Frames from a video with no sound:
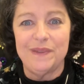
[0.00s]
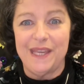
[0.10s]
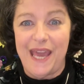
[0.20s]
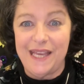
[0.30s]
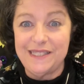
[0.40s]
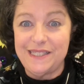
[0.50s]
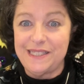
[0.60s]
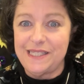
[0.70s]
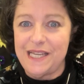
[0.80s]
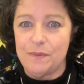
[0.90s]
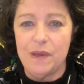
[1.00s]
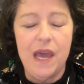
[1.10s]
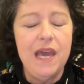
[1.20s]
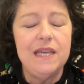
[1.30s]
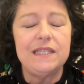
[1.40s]
Yes, sleep.
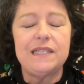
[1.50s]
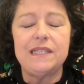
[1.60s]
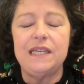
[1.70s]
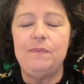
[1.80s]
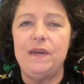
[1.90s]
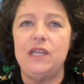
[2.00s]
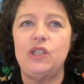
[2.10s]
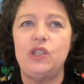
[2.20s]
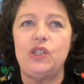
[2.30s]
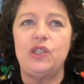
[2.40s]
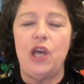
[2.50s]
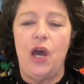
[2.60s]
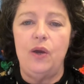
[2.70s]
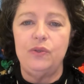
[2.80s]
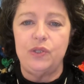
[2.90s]
Sleep is
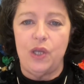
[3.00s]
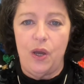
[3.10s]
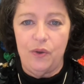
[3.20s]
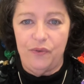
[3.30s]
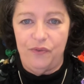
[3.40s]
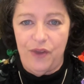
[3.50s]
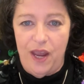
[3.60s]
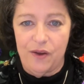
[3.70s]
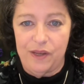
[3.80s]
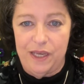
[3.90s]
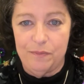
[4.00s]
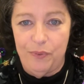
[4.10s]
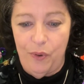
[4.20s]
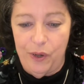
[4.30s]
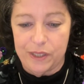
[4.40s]
so very
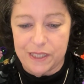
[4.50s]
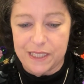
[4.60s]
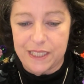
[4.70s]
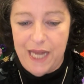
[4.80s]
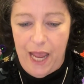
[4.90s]
important.